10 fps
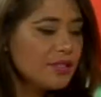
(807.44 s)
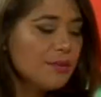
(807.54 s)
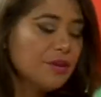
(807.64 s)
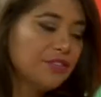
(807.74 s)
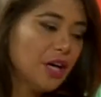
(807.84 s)

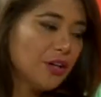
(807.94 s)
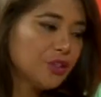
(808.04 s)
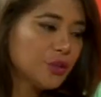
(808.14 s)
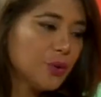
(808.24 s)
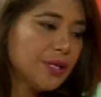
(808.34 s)
some of the
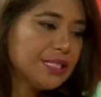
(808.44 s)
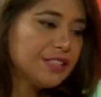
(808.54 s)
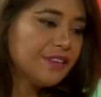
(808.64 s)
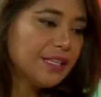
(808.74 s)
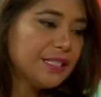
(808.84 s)
other
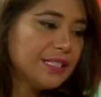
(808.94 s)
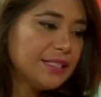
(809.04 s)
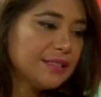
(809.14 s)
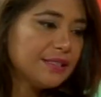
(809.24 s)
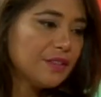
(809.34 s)
creative
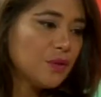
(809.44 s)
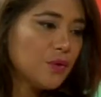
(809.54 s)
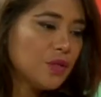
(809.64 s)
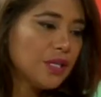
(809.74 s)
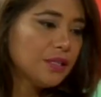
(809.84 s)
ideas that you
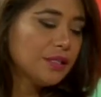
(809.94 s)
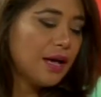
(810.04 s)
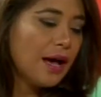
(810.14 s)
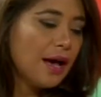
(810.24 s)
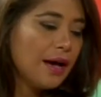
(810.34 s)
think
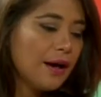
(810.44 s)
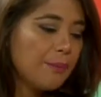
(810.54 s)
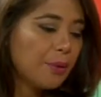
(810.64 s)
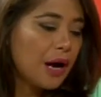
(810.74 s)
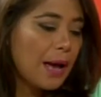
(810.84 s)
uh,
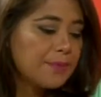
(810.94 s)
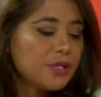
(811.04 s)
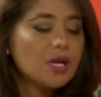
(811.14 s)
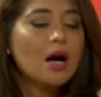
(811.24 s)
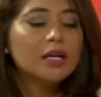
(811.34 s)

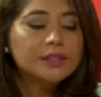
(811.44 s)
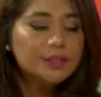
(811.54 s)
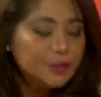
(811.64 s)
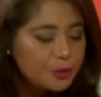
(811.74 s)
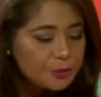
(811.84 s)
perhaps are
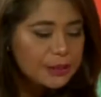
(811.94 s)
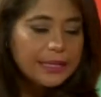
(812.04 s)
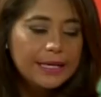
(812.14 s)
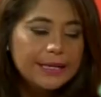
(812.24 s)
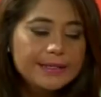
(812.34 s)

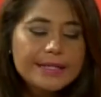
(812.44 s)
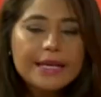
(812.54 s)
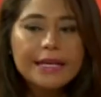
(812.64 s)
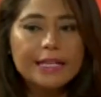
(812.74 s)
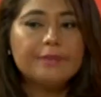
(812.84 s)
underutilized
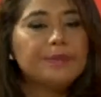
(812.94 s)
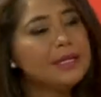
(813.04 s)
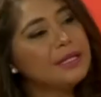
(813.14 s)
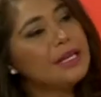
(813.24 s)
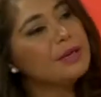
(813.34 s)
in
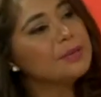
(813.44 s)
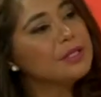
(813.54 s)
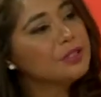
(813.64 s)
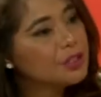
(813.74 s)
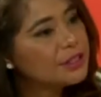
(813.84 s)
being
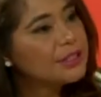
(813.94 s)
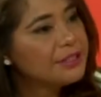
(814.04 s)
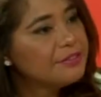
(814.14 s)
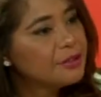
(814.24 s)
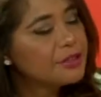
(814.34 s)
able to
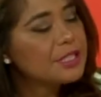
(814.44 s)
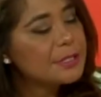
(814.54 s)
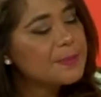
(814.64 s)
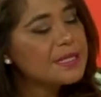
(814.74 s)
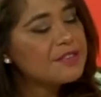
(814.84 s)
deliver
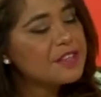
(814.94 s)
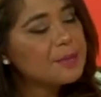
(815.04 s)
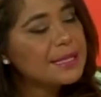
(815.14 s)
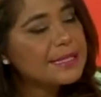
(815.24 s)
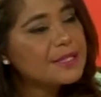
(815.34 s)
this
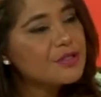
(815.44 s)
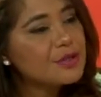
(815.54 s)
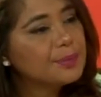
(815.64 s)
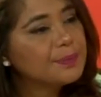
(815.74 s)
specific message?